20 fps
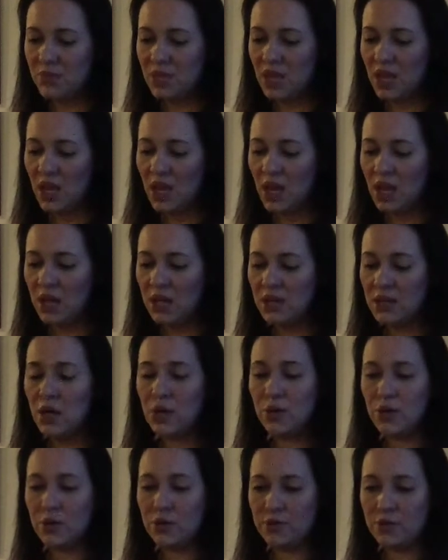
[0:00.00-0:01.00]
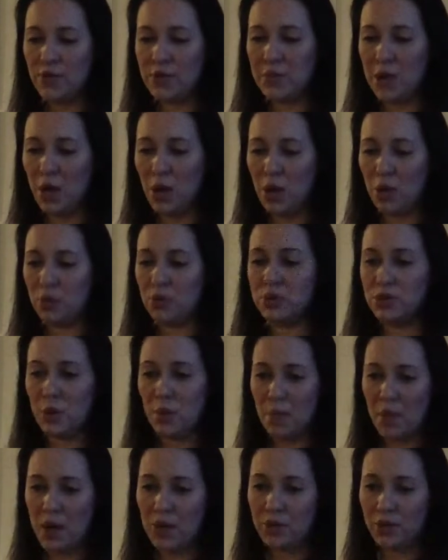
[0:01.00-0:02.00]
another female who's a
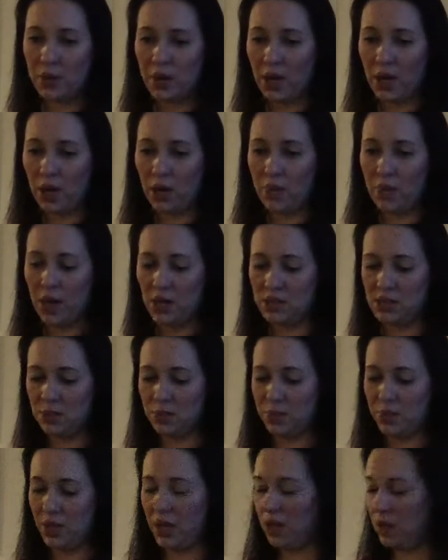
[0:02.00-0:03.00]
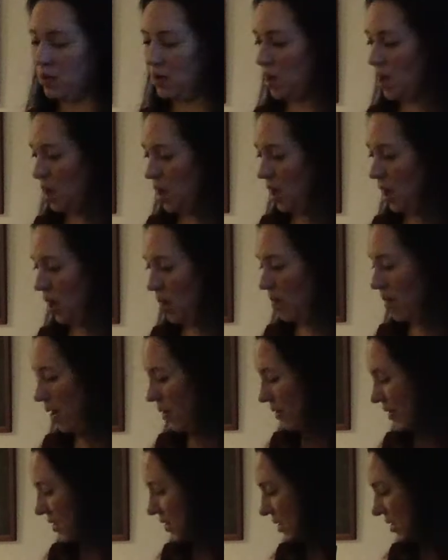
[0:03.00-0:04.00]
mother here, possibly
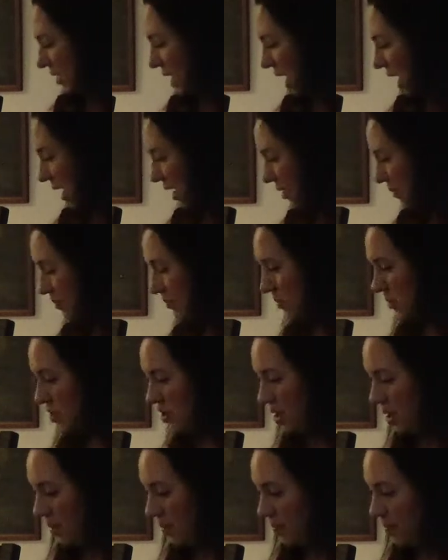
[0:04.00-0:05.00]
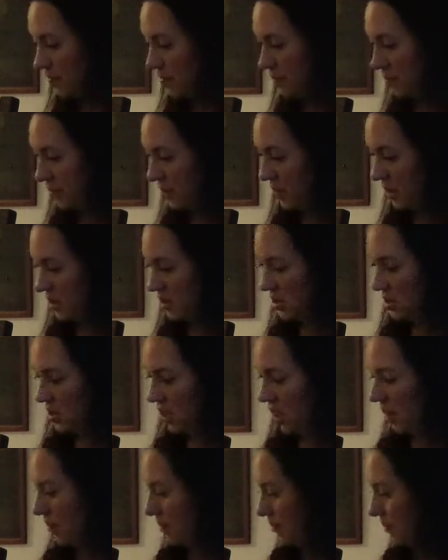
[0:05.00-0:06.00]
on this side. So let's
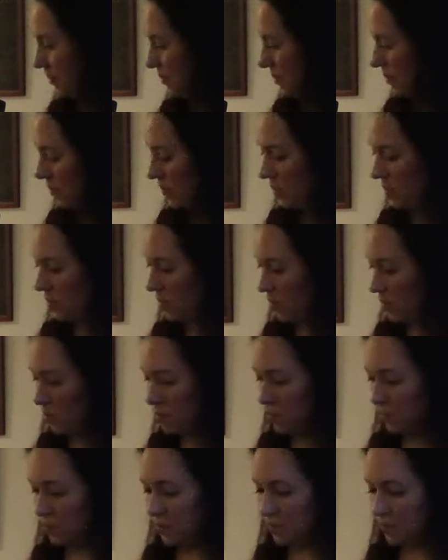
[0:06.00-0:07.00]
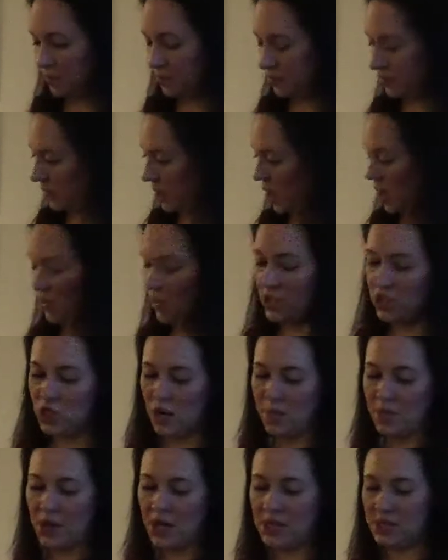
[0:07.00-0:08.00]
see, on the
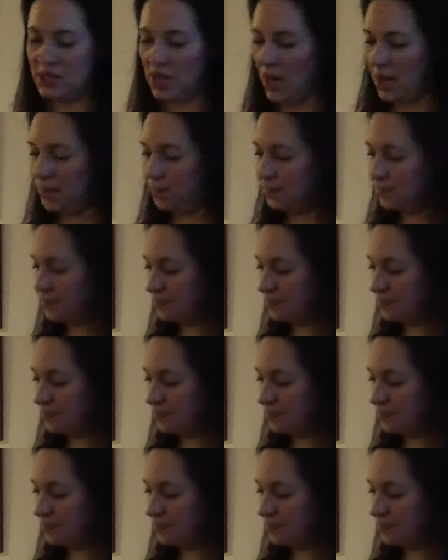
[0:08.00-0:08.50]
Gemini side.